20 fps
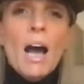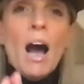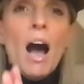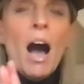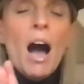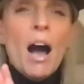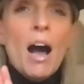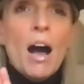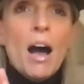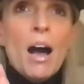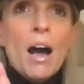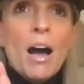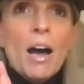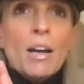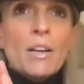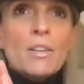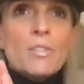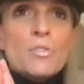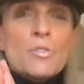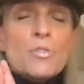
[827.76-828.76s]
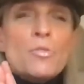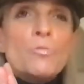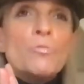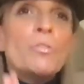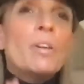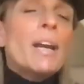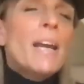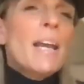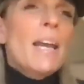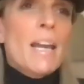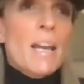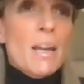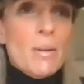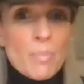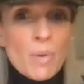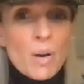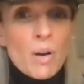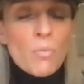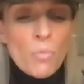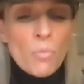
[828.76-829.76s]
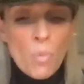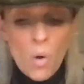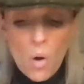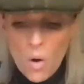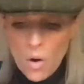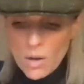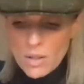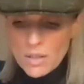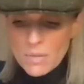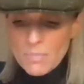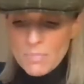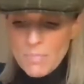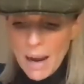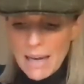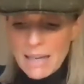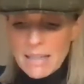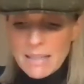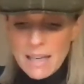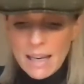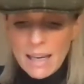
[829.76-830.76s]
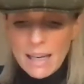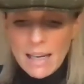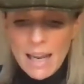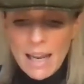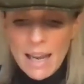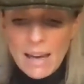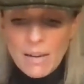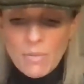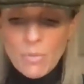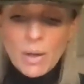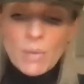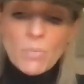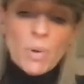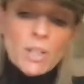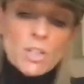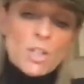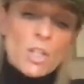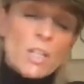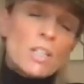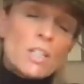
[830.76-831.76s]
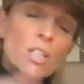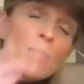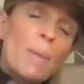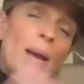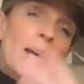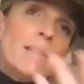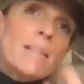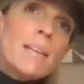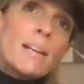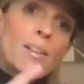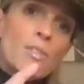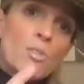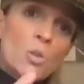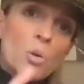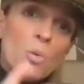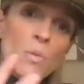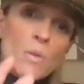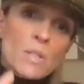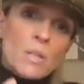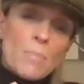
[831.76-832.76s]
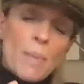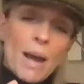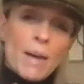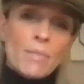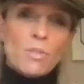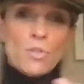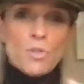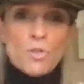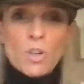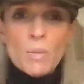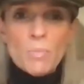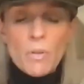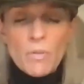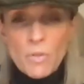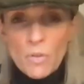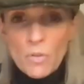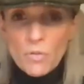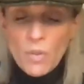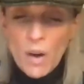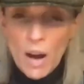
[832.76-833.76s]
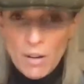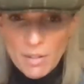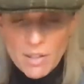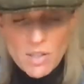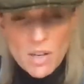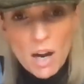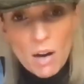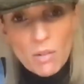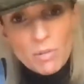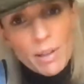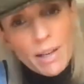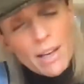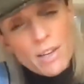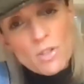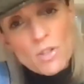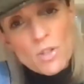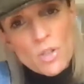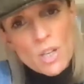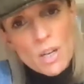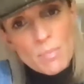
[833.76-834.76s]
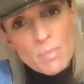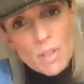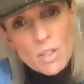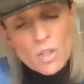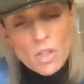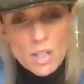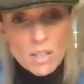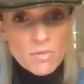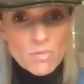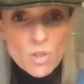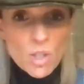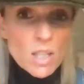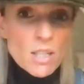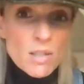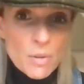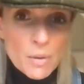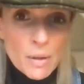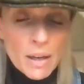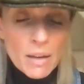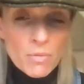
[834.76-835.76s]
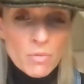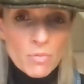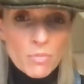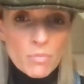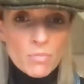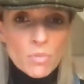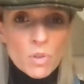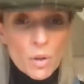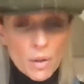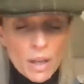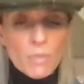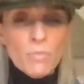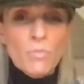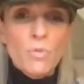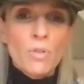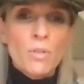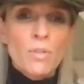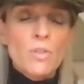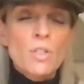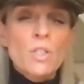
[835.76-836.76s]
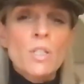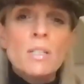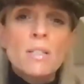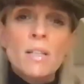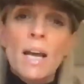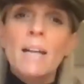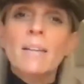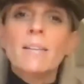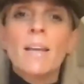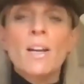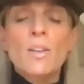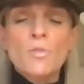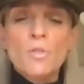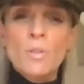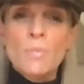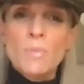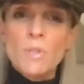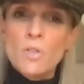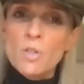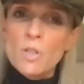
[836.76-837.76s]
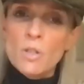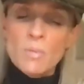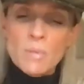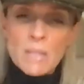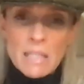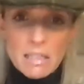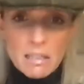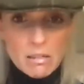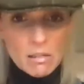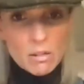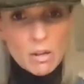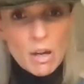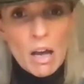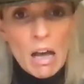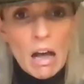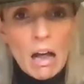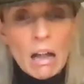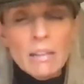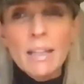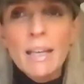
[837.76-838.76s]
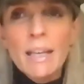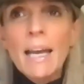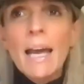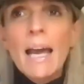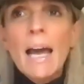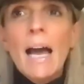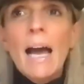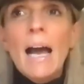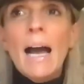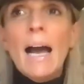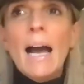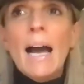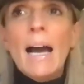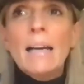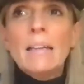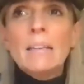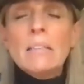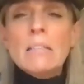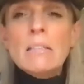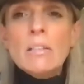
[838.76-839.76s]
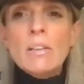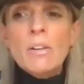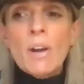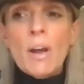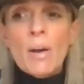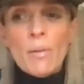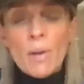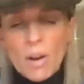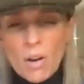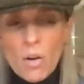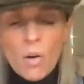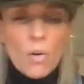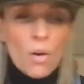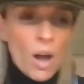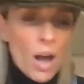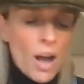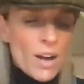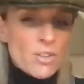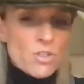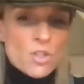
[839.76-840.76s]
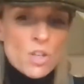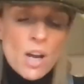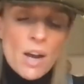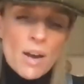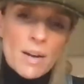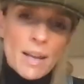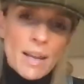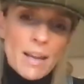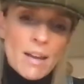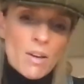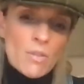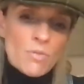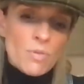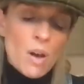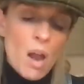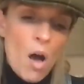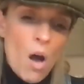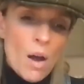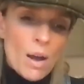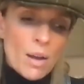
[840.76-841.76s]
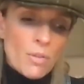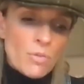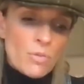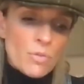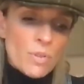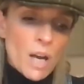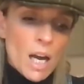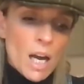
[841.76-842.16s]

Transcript: her dream was basically when she basically talks about the dream of the fairy tale relationship that she's looking for, and she's had that dream since she was a little girl. And along her journey of life,